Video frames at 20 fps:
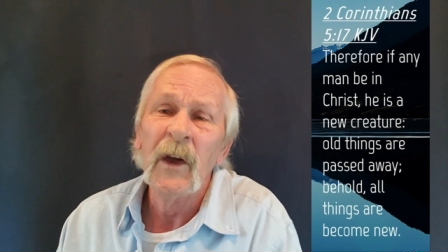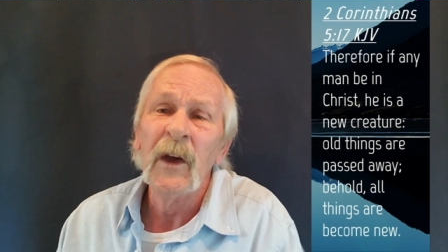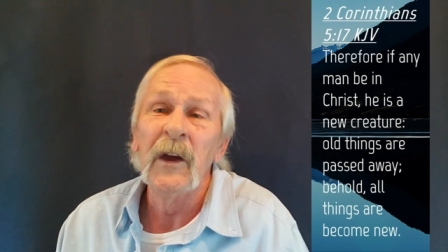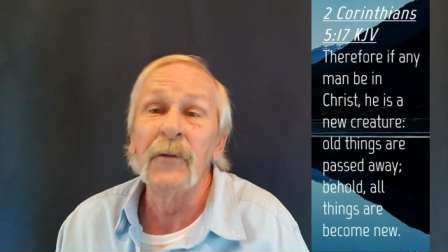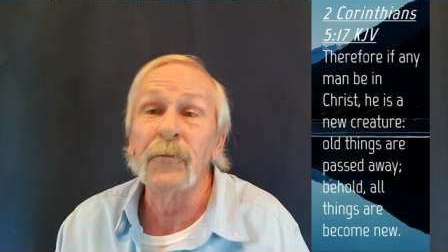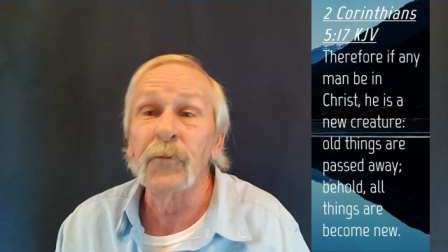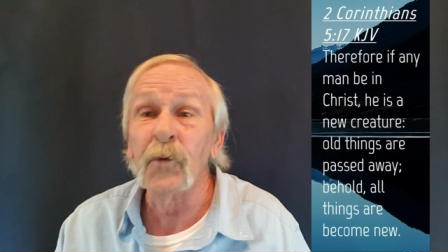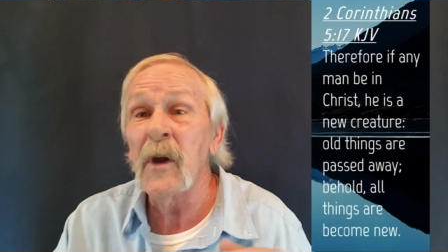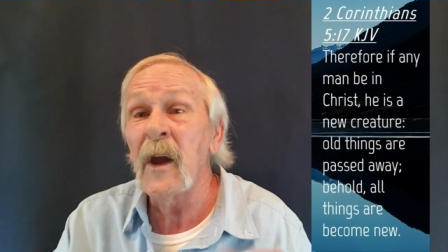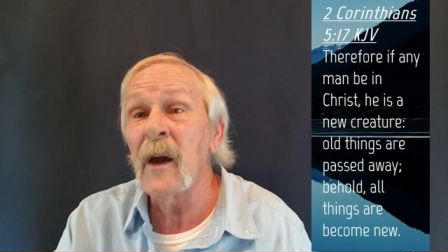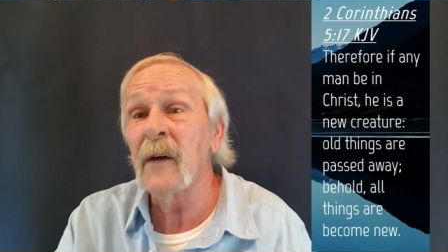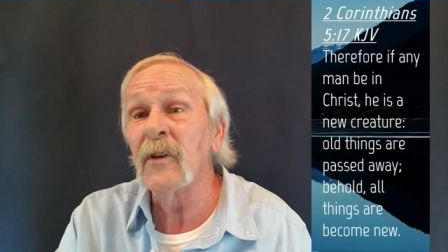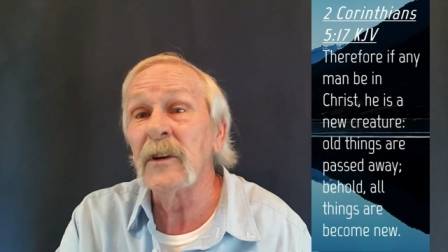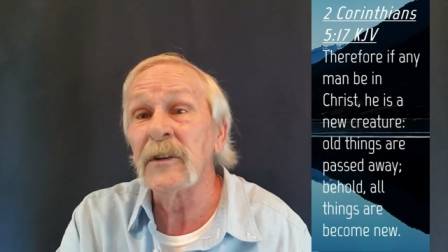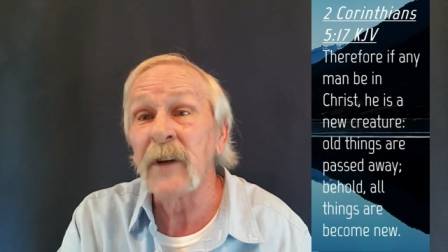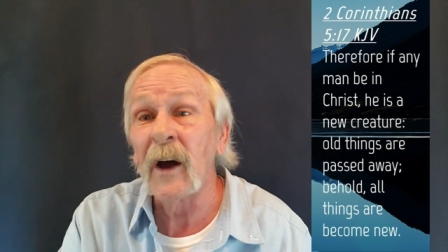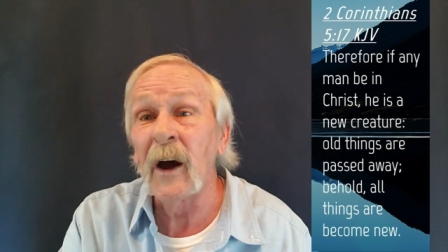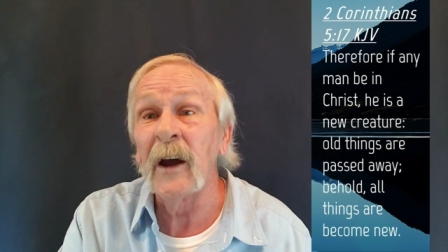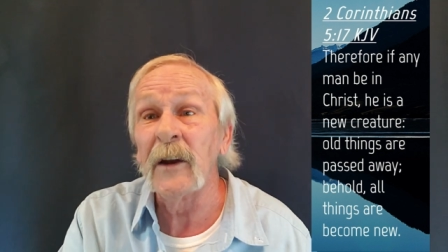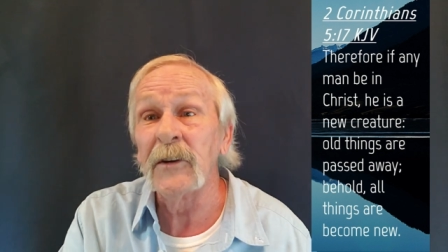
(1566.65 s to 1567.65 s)
If we
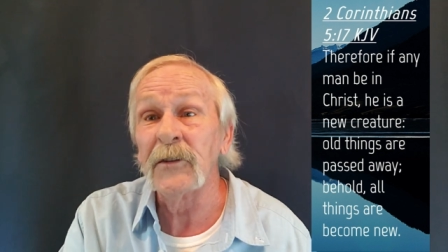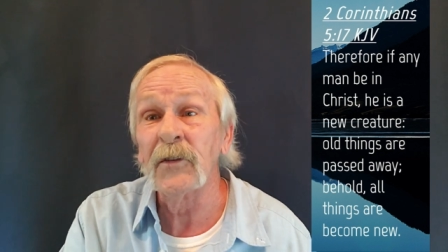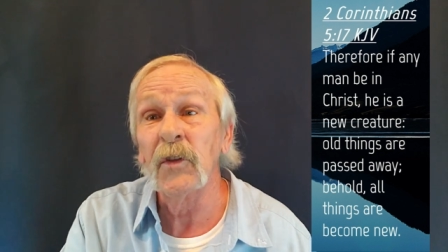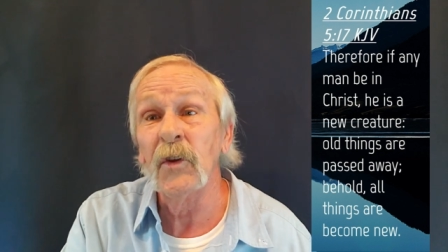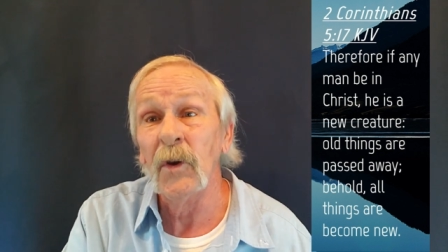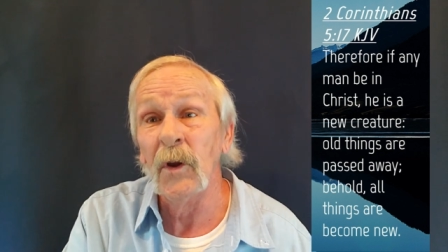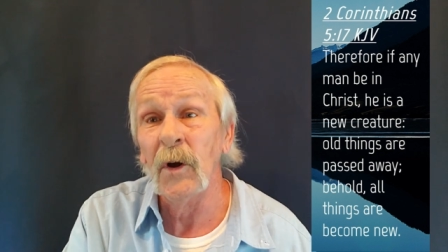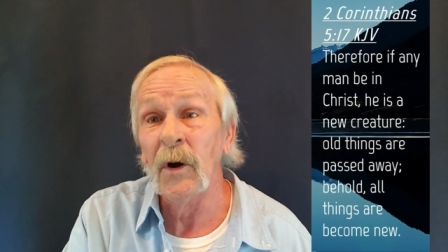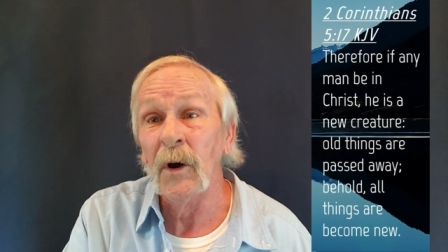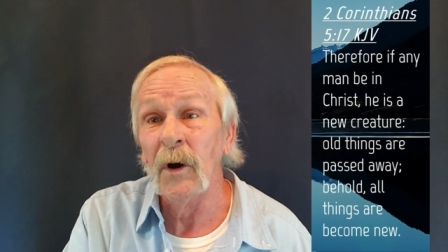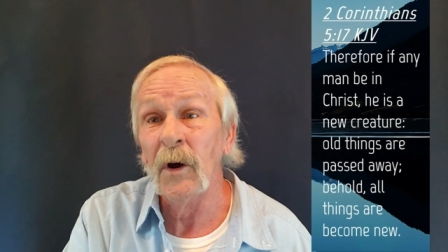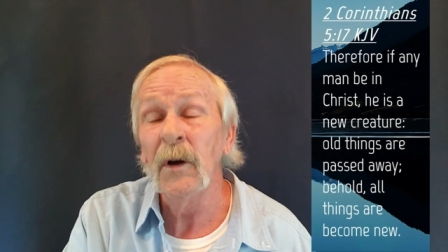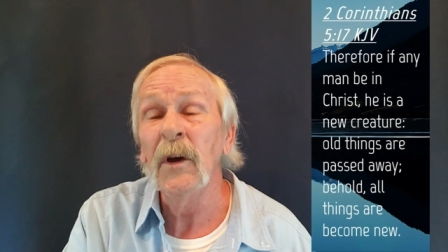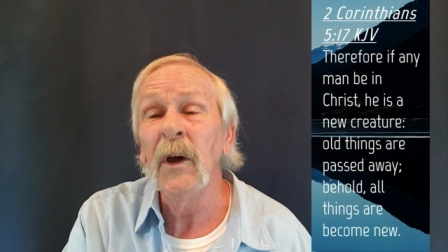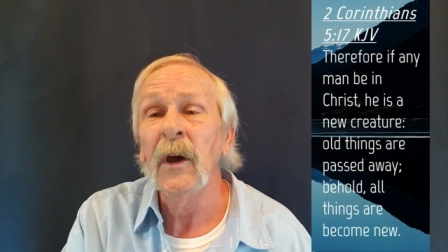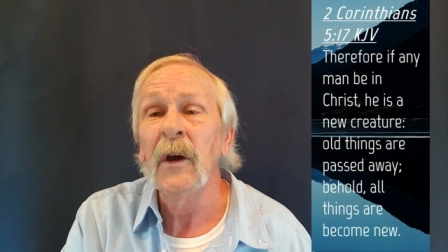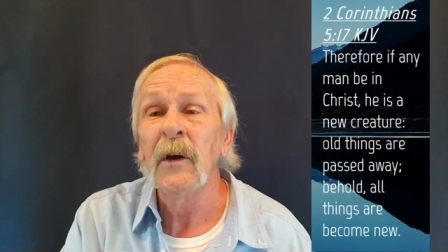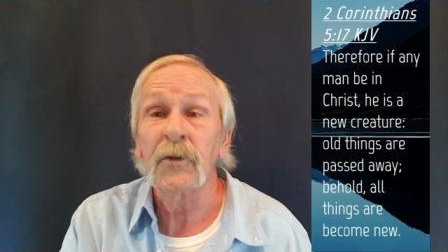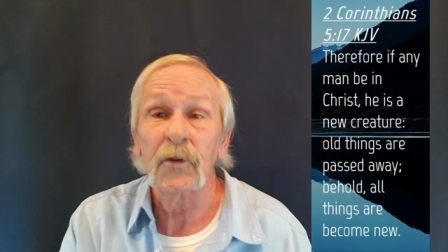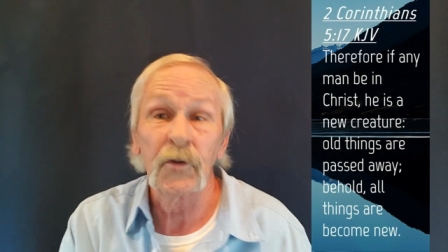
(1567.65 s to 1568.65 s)
haven't died to the law,
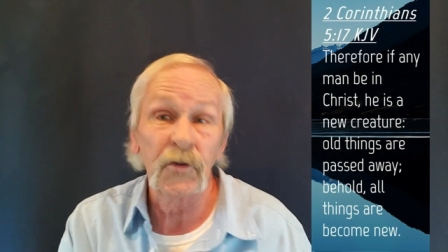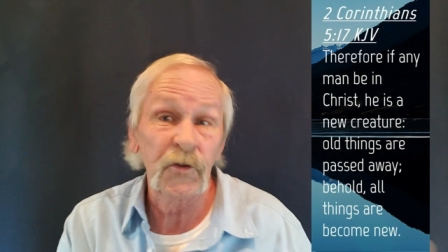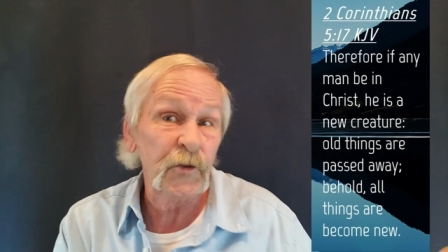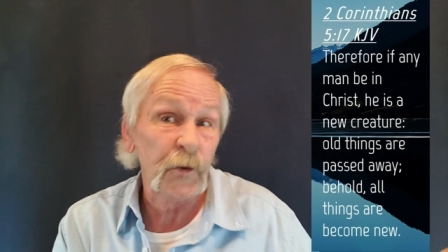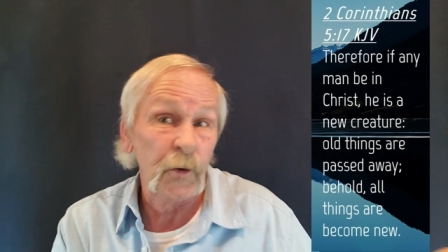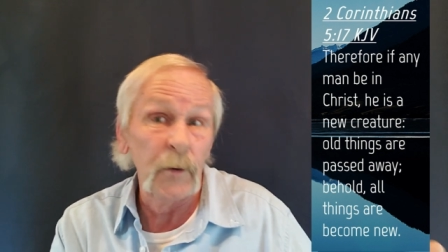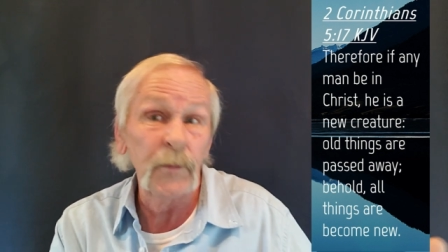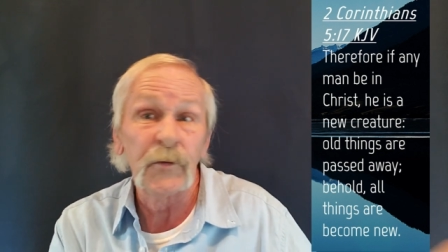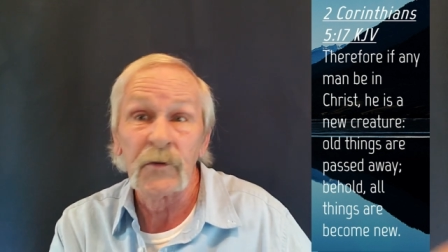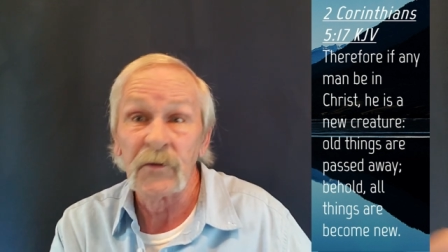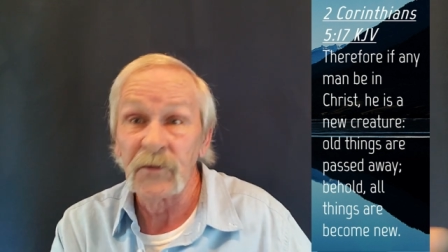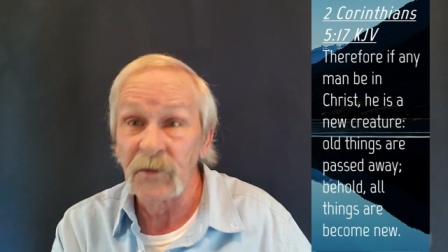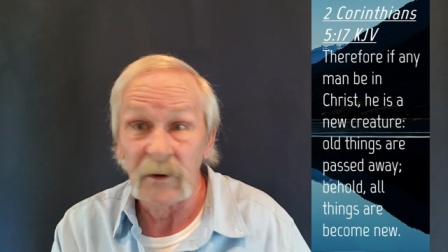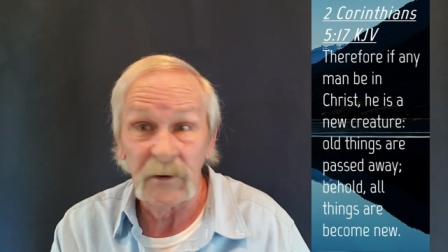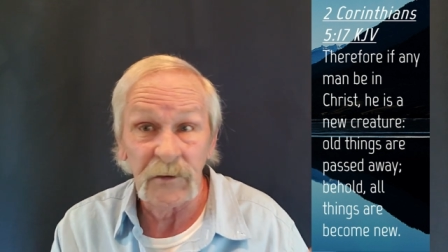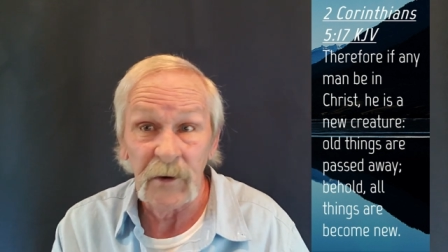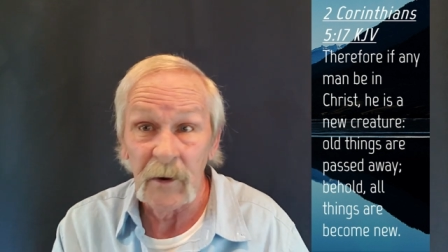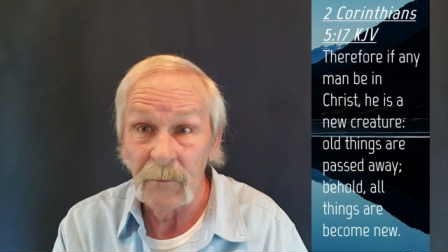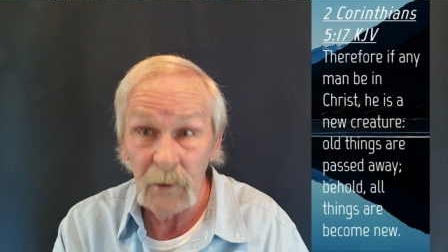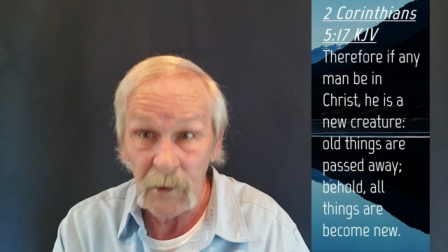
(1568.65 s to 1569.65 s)
Scripture
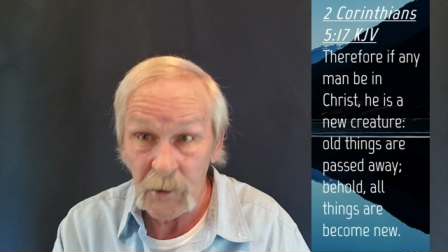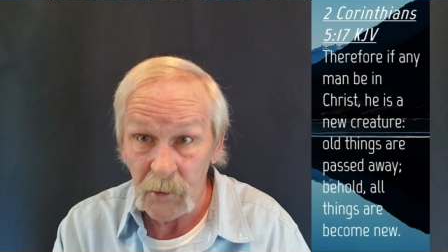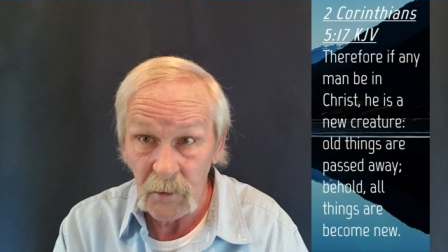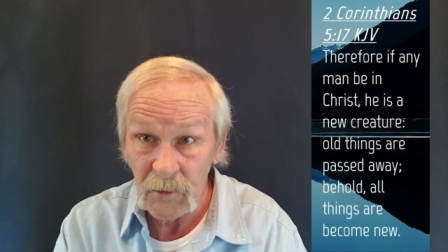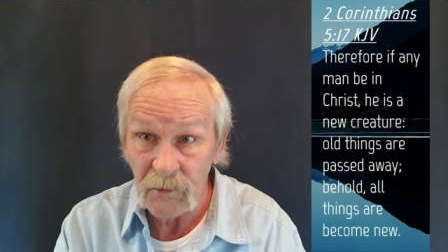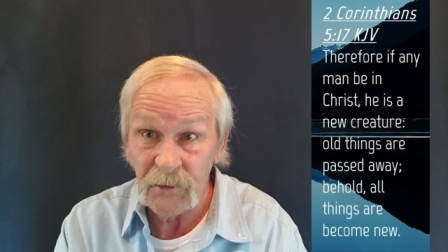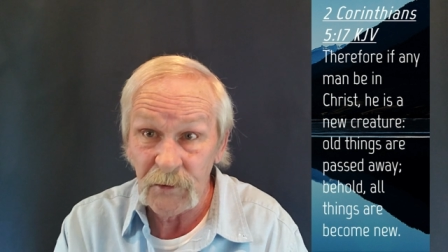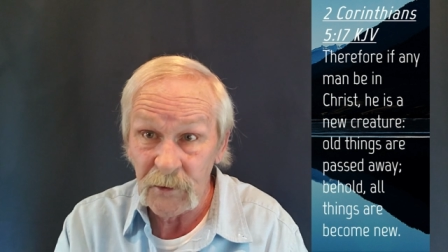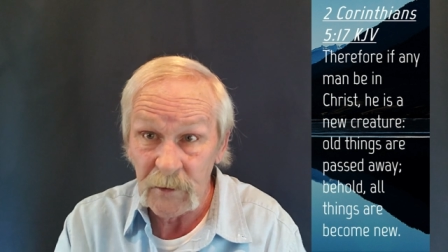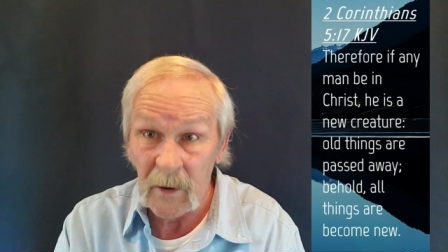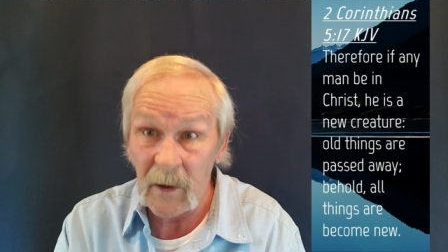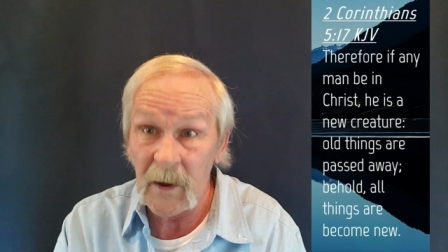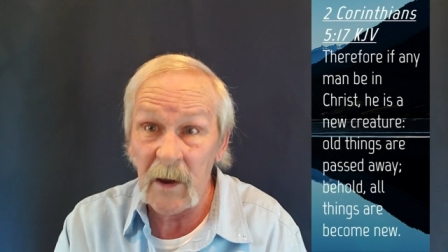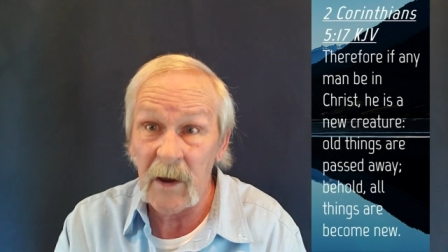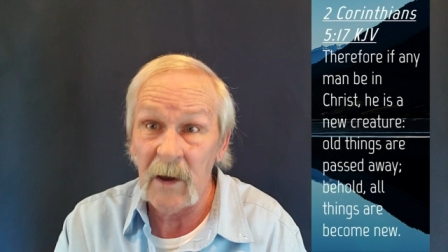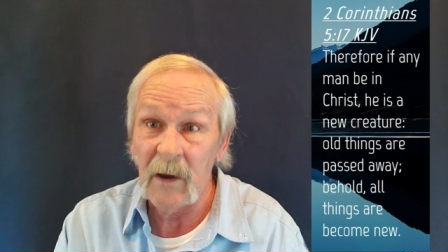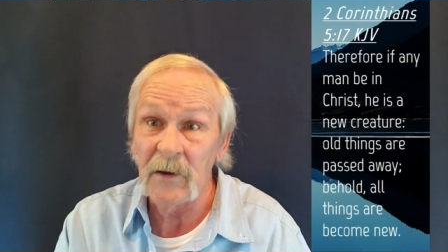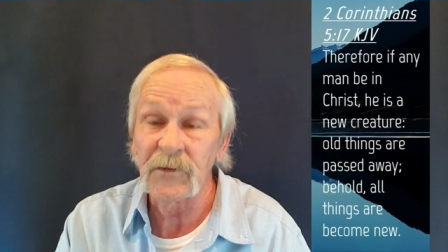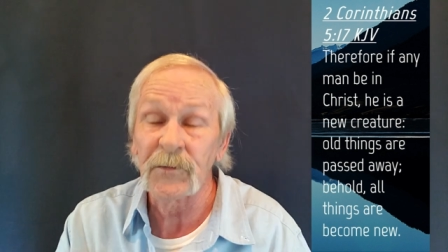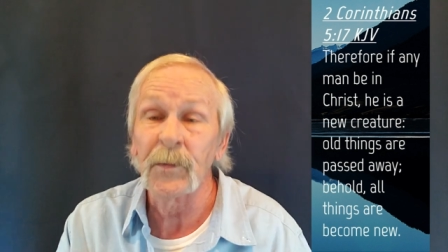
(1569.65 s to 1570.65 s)
says every Christian
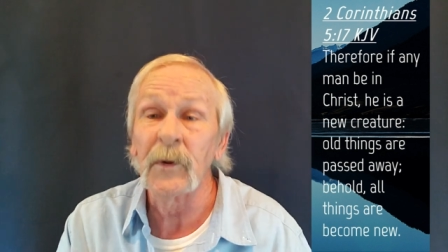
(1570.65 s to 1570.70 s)
has,